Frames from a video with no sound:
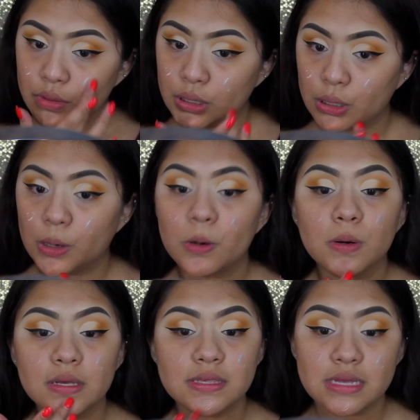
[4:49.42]
Your
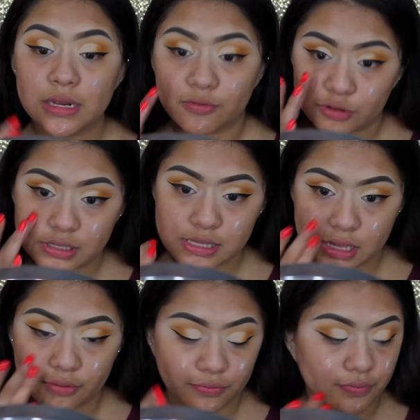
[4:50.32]
girl is in love with this
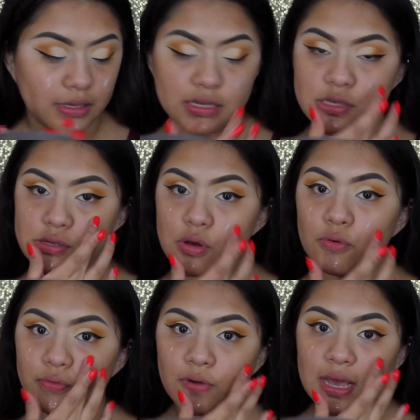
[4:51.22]
stuff. It's
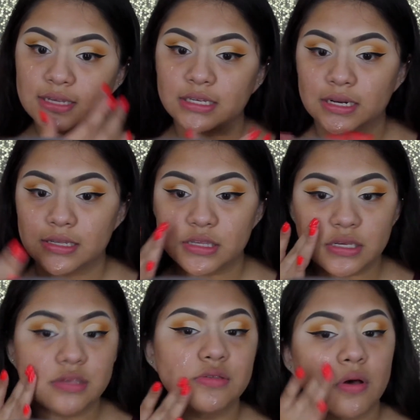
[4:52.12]
so fresh and it's
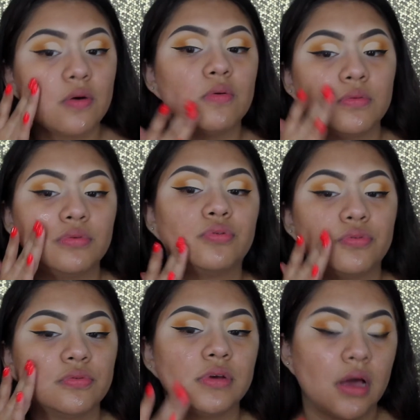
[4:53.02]
just so
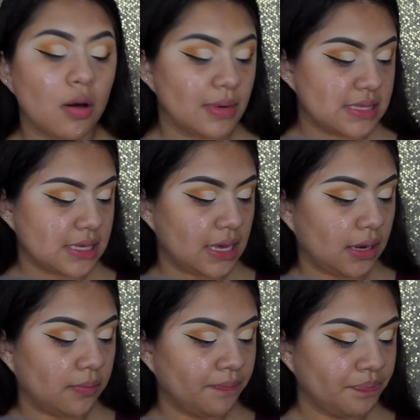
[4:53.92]
oof on my
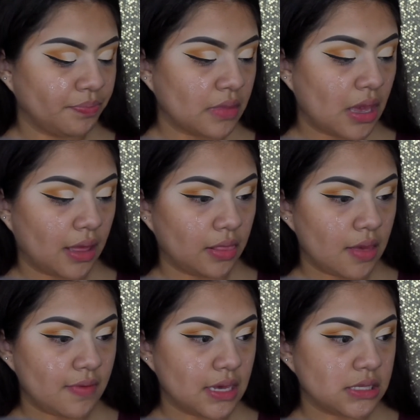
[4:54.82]
skin. I
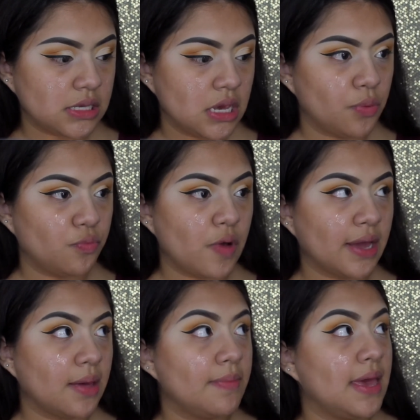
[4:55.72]
love it.
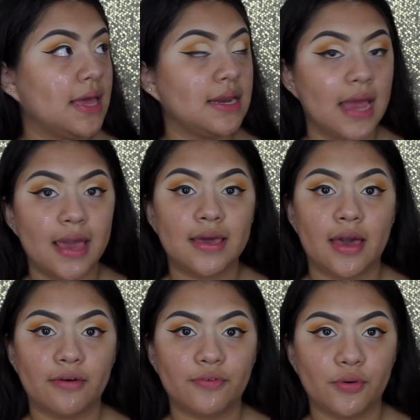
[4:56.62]
Recommend
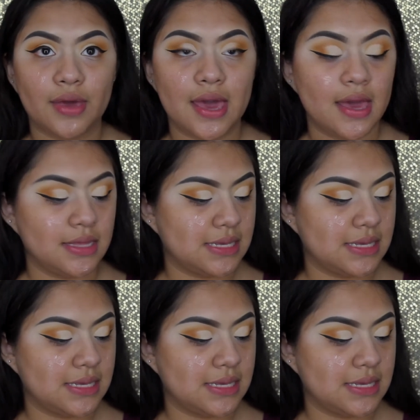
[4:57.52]
AF, okay?